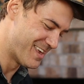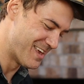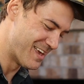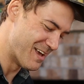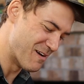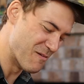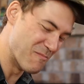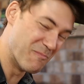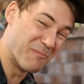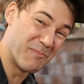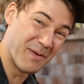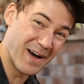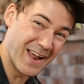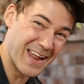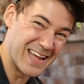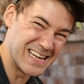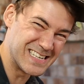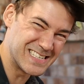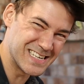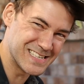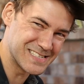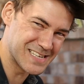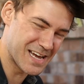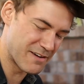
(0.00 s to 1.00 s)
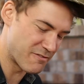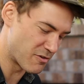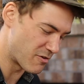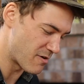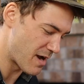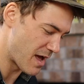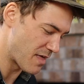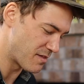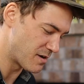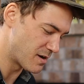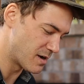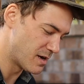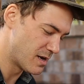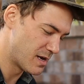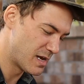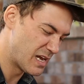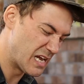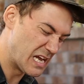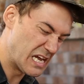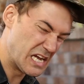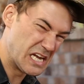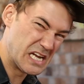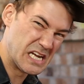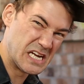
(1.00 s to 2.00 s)
but it does have a rather
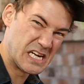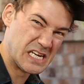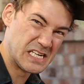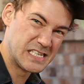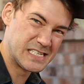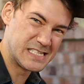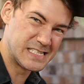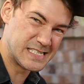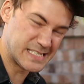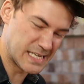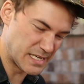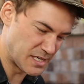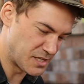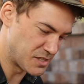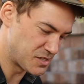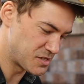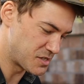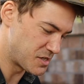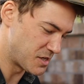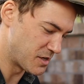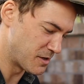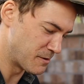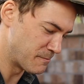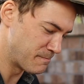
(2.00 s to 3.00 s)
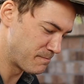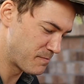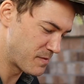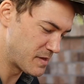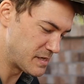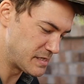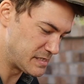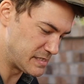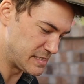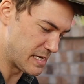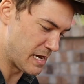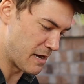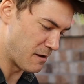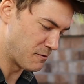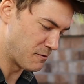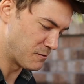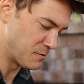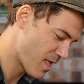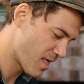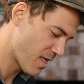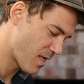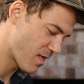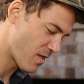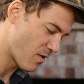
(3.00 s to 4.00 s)
sinister sound.
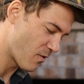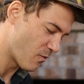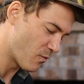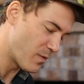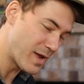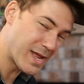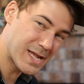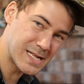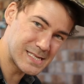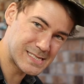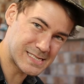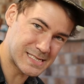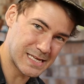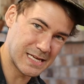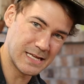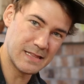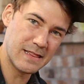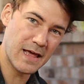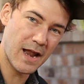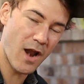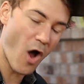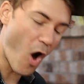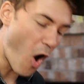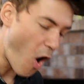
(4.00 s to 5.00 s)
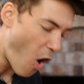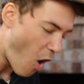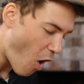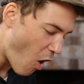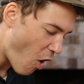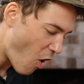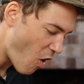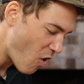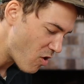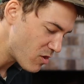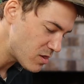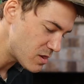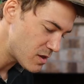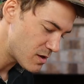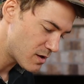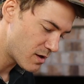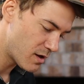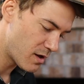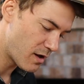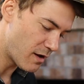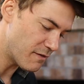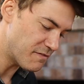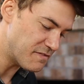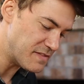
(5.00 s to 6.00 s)
We can see that
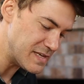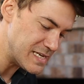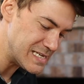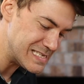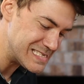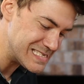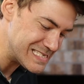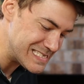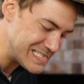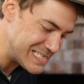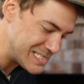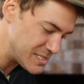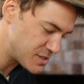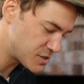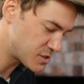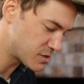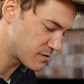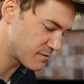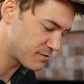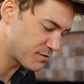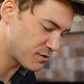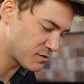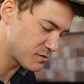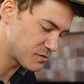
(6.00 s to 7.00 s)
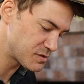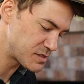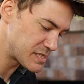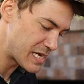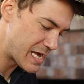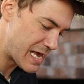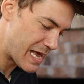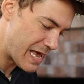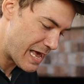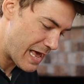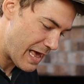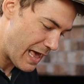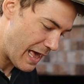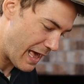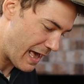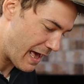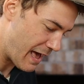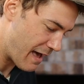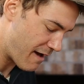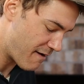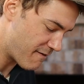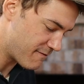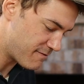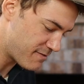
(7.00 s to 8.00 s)
all of these intervals
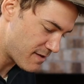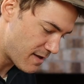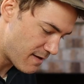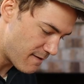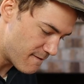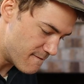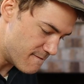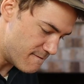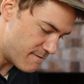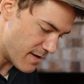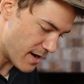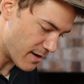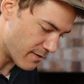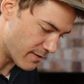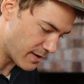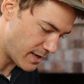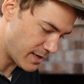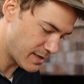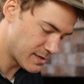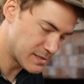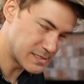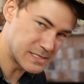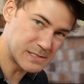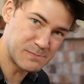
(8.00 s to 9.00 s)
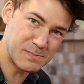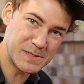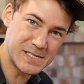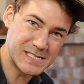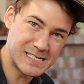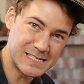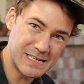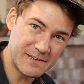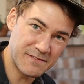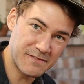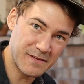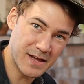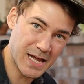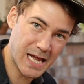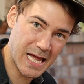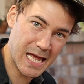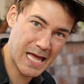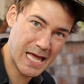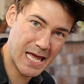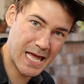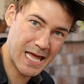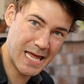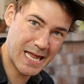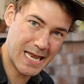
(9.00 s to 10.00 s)
have very
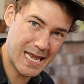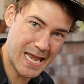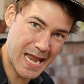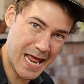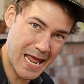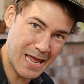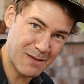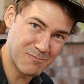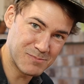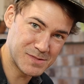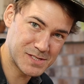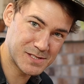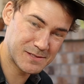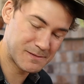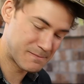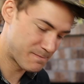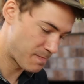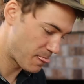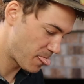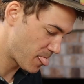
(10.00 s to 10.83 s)
specific names.